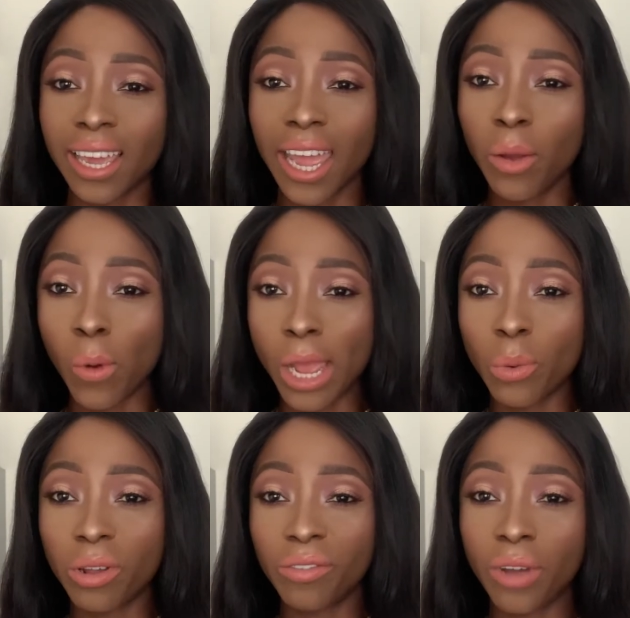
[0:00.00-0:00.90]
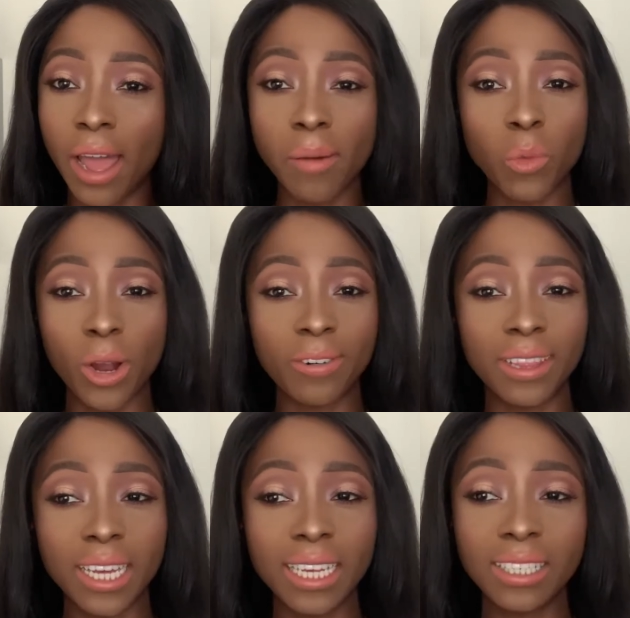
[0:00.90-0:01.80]
get away with
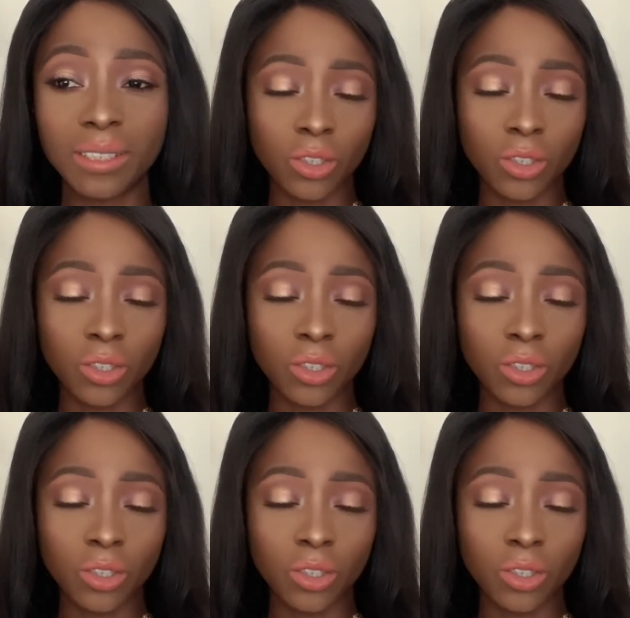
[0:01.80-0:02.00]
wearing this.